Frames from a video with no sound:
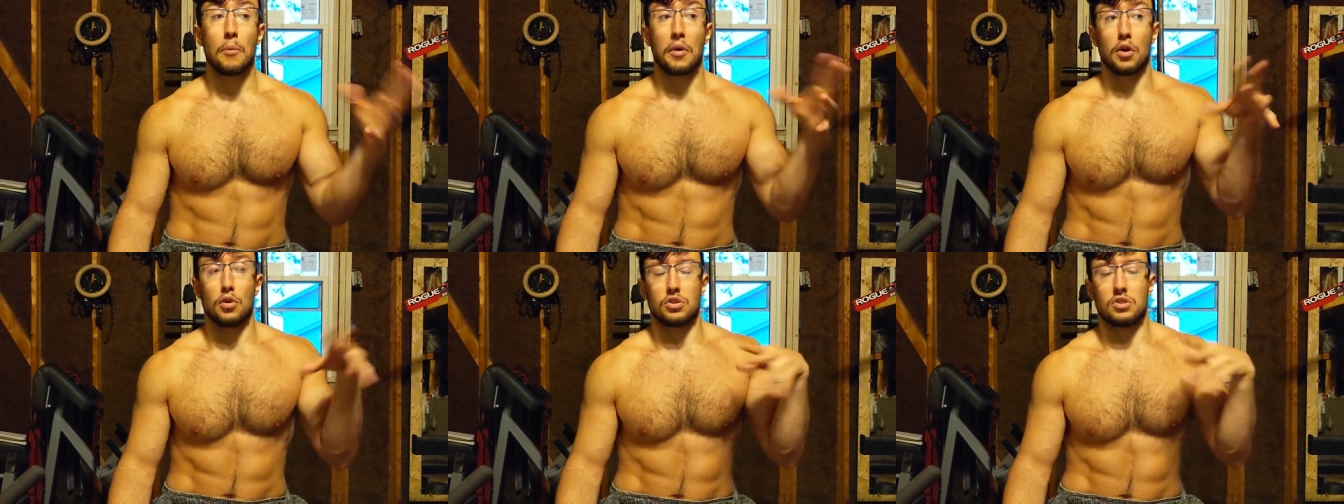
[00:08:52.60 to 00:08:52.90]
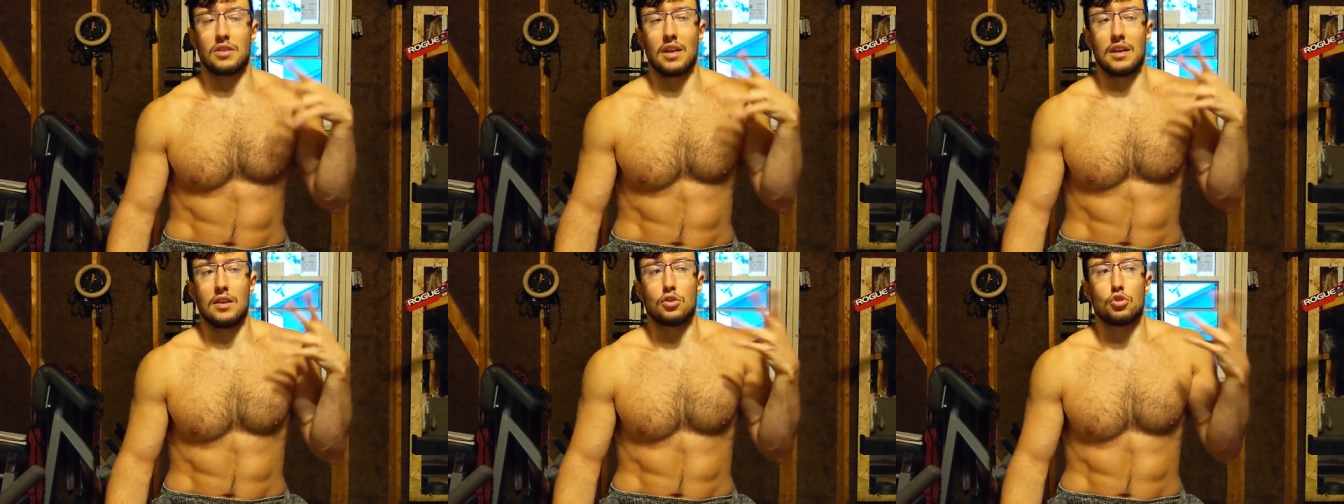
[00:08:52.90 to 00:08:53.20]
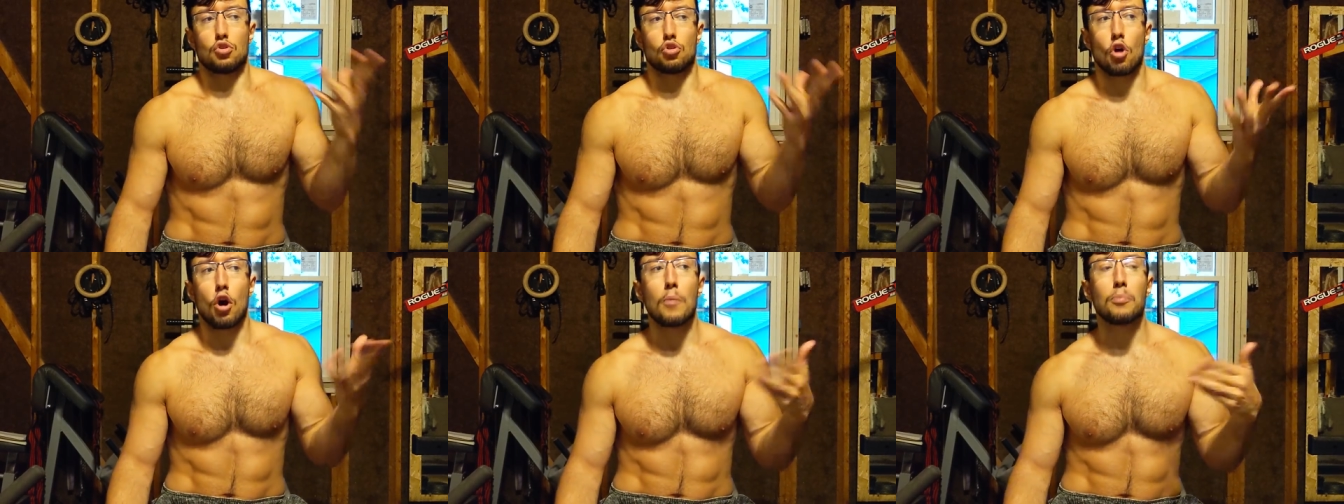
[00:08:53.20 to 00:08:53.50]
because they
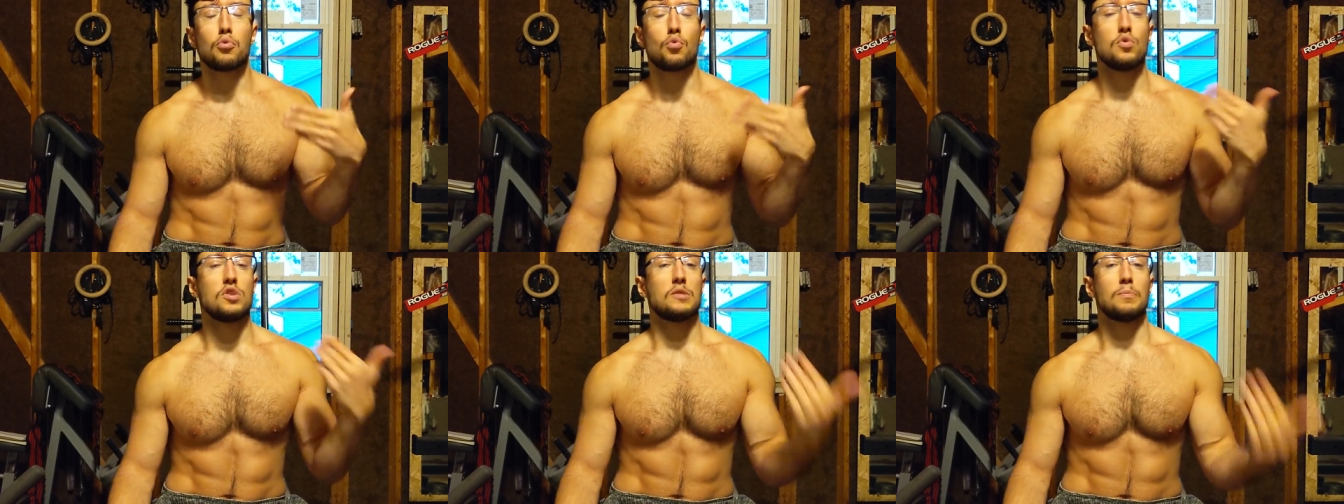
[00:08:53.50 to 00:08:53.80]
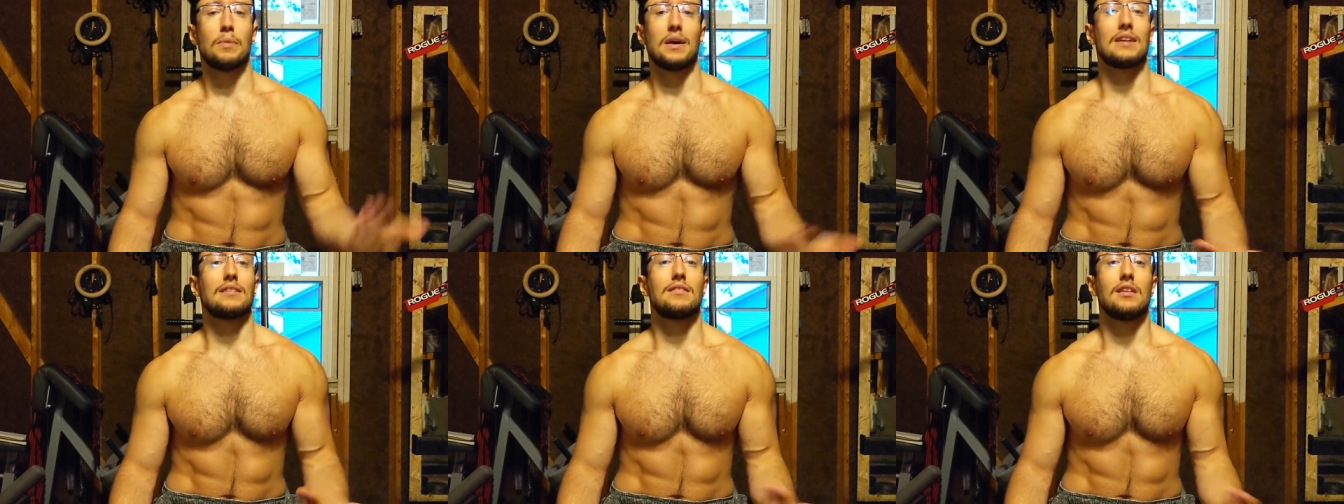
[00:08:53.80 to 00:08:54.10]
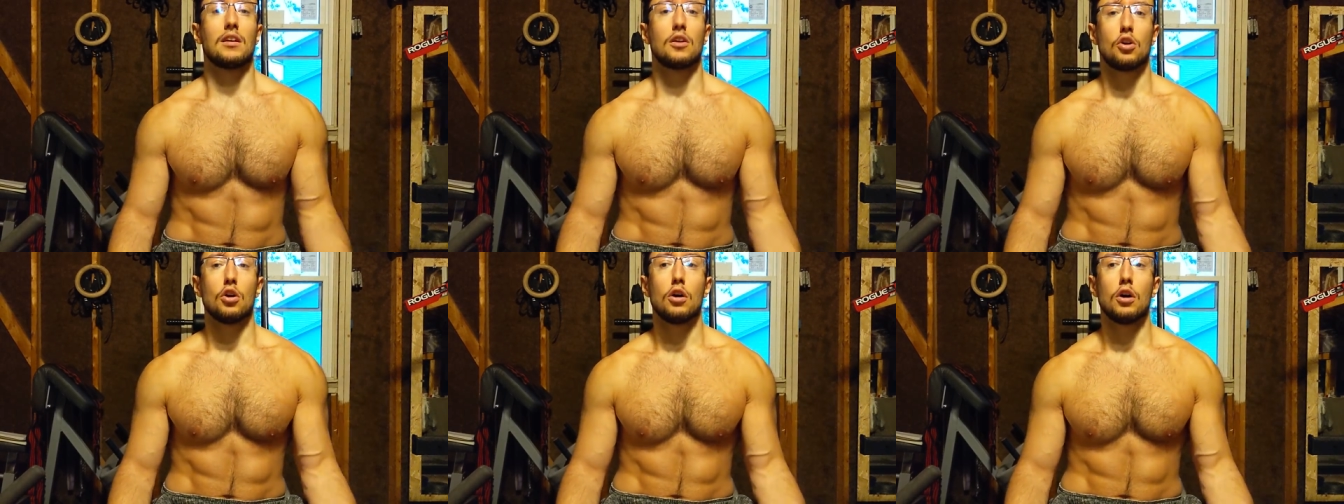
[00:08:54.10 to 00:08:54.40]
stopped
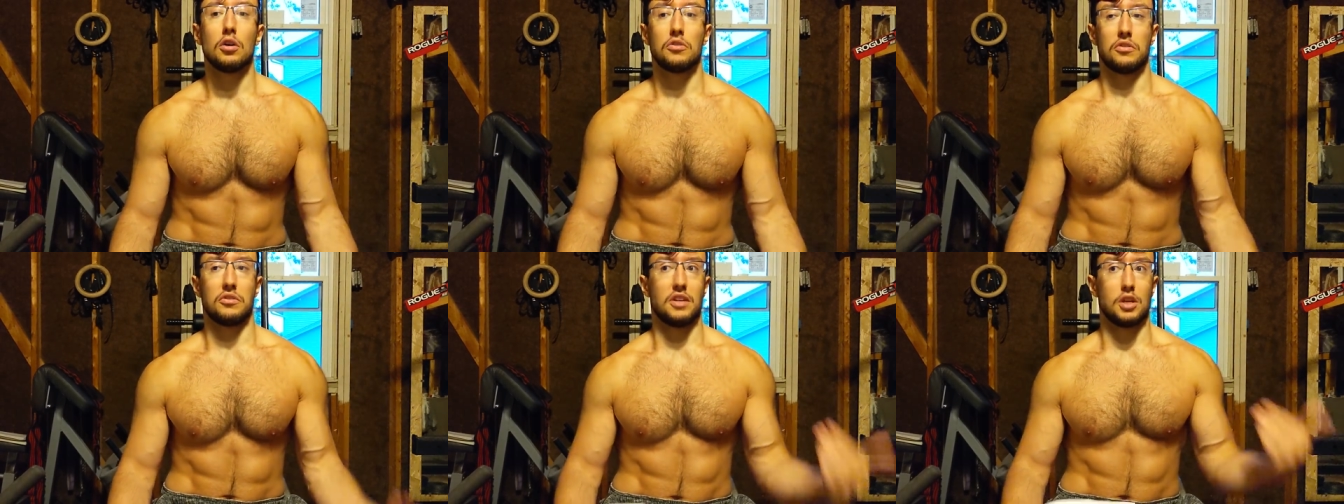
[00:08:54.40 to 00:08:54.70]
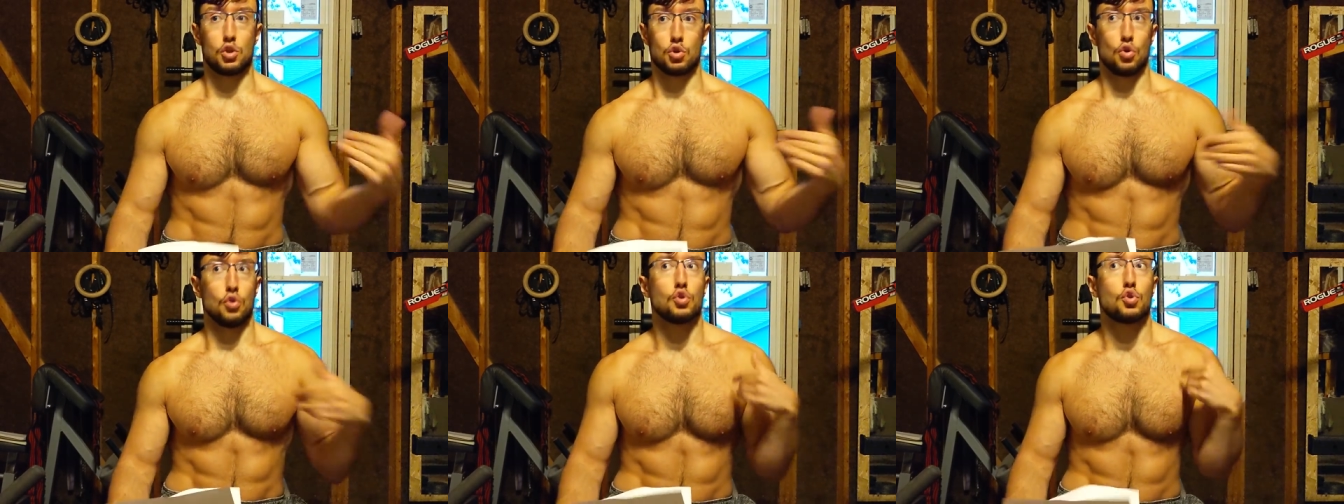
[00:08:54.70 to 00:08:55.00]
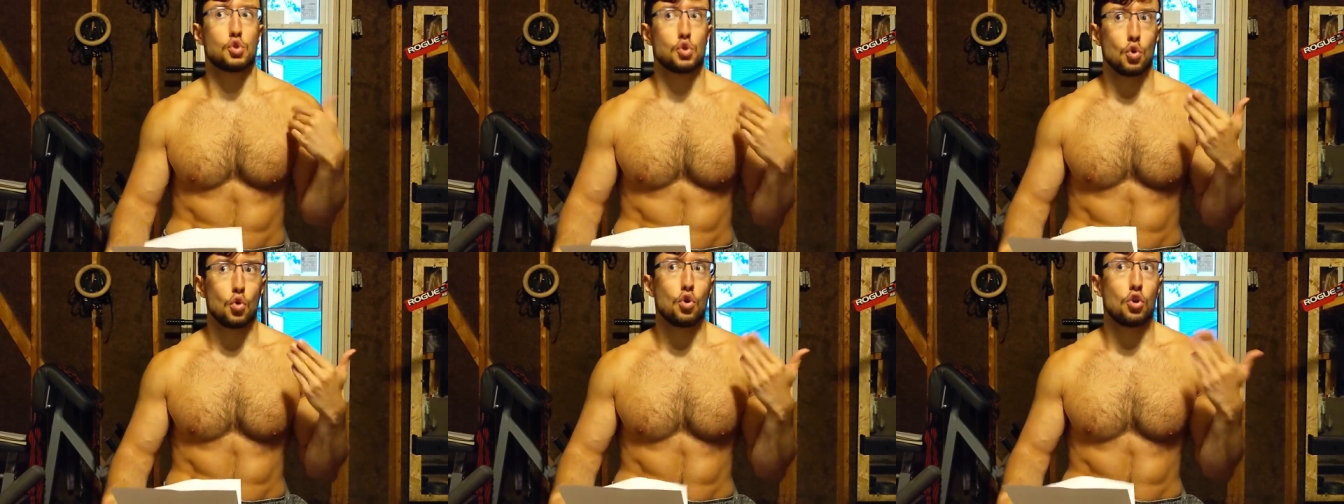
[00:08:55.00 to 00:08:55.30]
respecting God. They
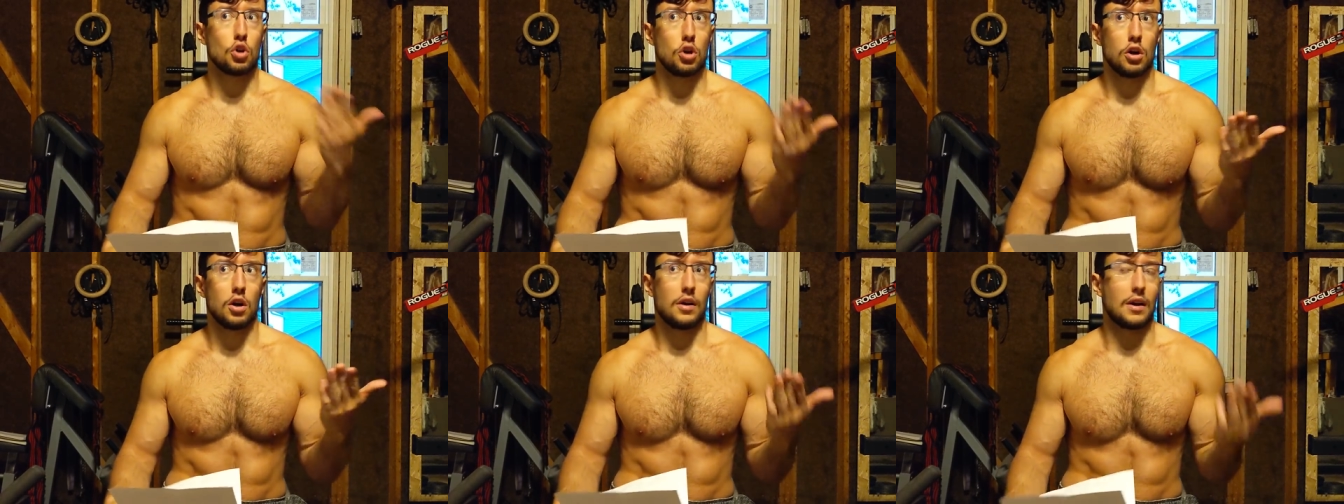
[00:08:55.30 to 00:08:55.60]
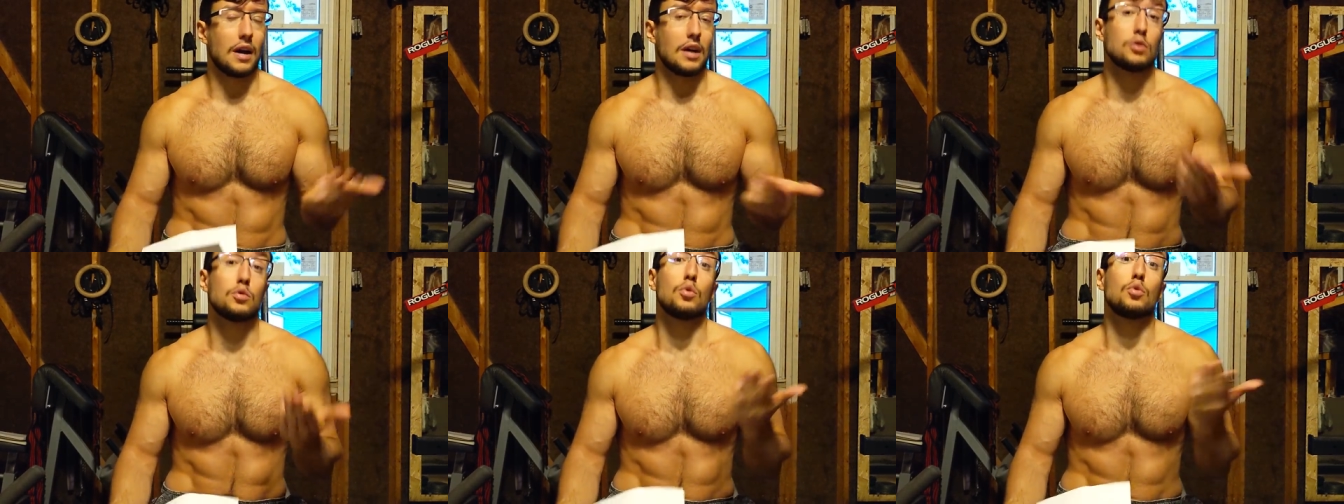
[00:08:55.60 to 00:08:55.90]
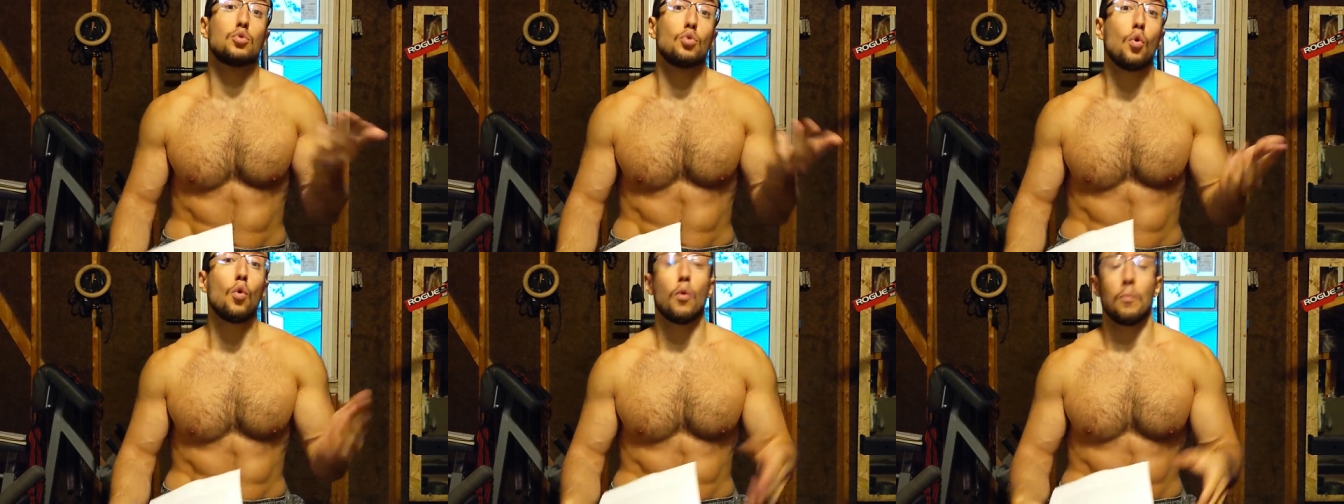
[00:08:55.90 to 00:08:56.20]
just saw God as a
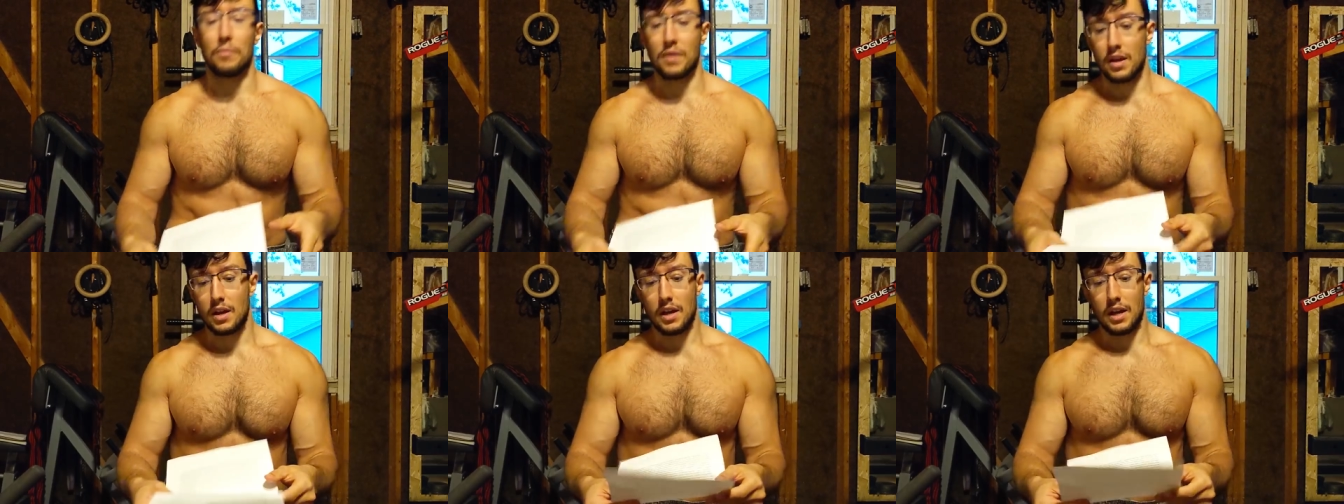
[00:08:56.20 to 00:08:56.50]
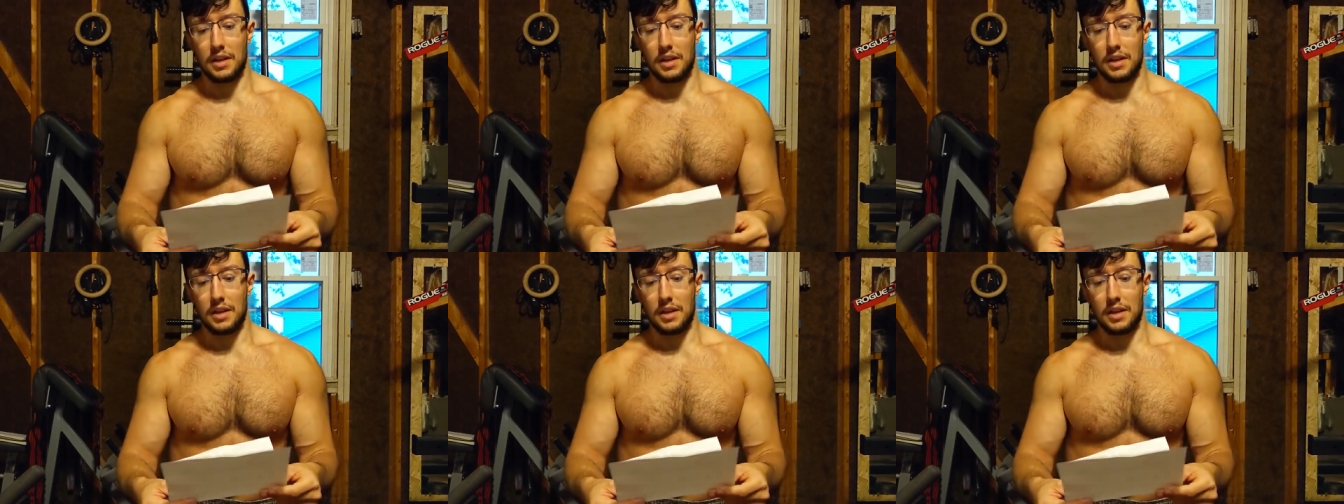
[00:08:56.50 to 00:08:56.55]
tool.